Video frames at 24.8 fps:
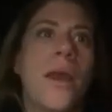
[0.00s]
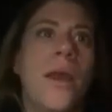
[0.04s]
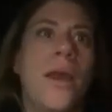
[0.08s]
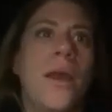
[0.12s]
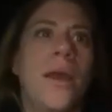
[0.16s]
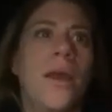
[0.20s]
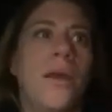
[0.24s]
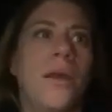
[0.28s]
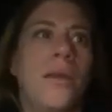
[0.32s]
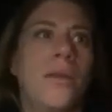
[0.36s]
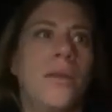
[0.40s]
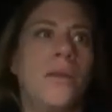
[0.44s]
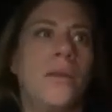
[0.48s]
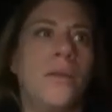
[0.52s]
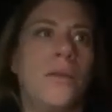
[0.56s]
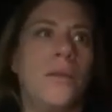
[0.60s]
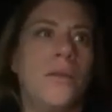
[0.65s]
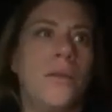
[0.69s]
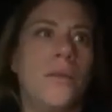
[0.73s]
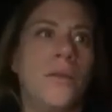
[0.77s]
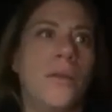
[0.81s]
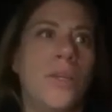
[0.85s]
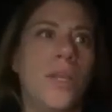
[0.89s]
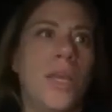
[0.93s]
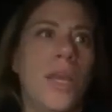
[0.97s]
and
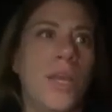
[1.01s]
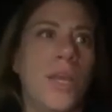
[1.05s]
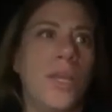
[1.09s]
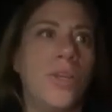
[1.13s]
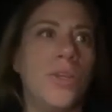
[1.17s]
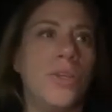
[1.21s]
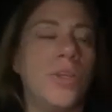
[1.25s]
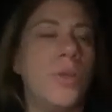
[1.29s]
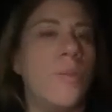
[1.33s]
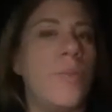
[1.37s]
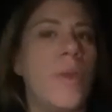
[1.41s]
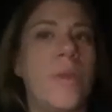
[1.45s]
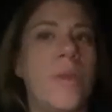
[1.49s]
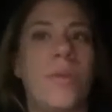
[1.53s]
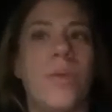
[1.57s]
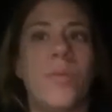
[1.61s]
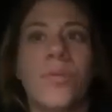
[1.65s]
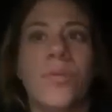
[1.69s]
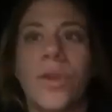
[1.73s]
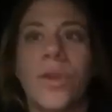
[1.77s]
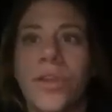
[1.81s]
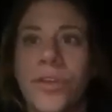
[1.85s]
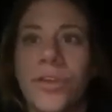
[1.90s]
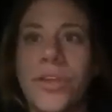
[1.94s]
like the baby brother